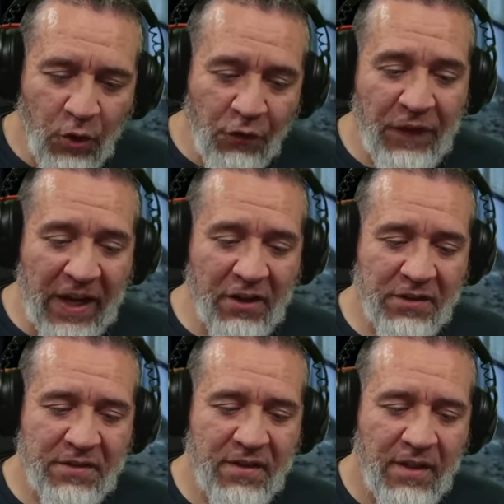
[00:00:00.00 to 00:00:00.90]

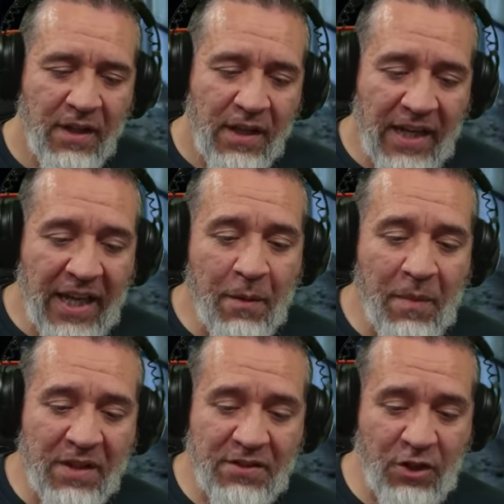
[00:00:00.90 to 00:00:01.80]
figures lay
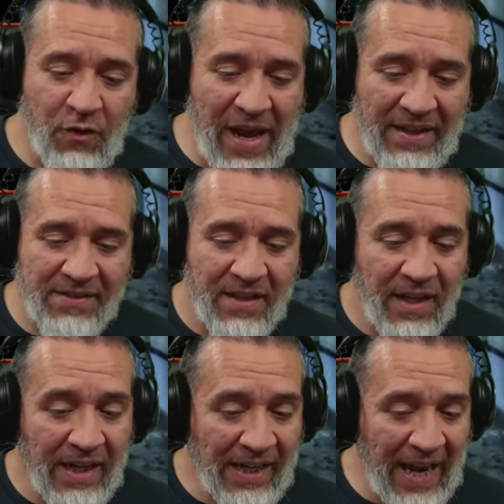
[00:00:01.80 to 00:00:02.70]
amongst the grass,
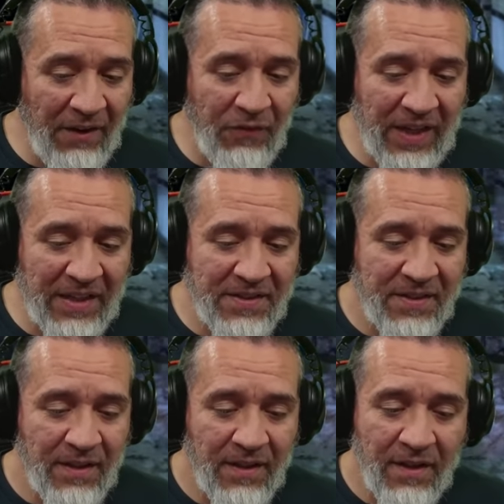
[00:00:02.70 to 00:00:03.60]

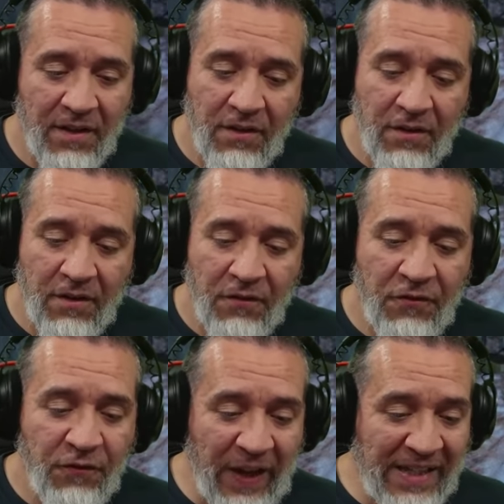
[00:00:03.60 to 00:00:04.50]
lifeless,
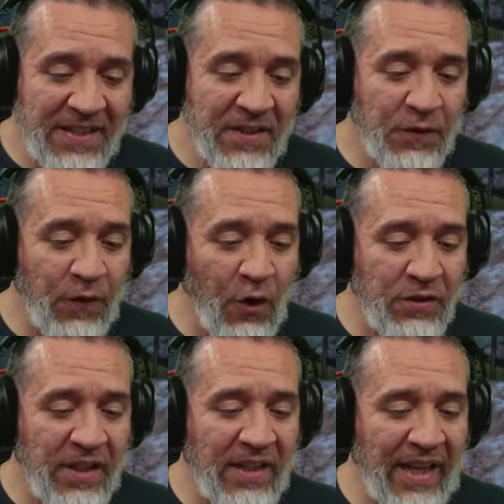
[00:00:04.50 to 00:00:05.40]
faces
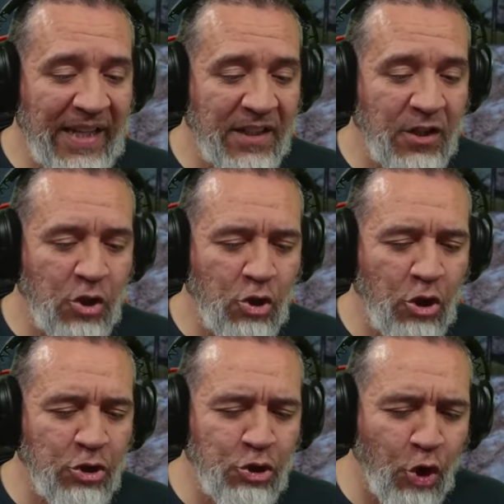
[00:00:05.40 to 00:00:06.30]
frozen in
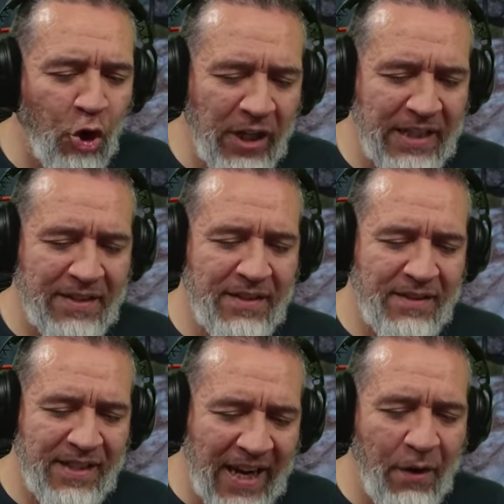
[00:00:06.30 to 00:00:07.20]
contorted
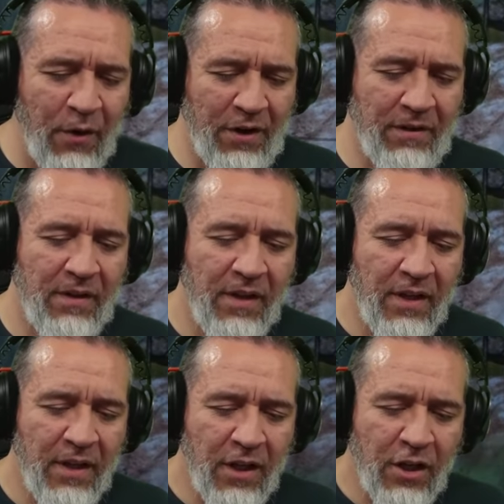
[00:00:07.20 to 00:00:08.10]
terror.
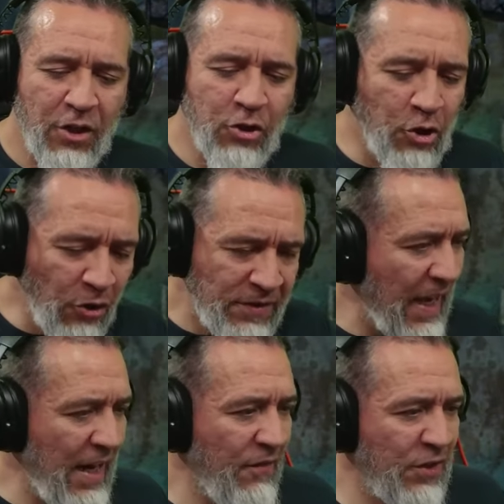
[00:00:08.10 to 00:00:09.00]
No
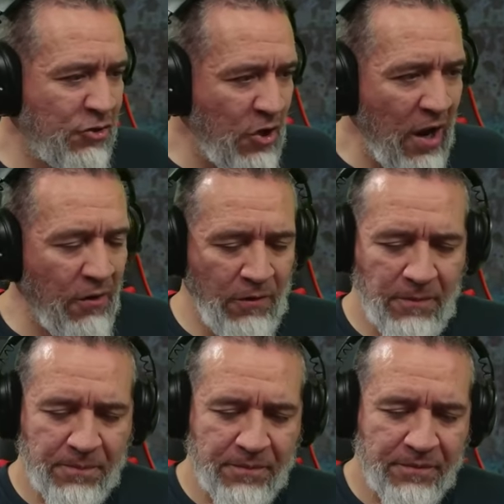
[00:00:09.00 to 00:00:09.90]
sign of a struggle.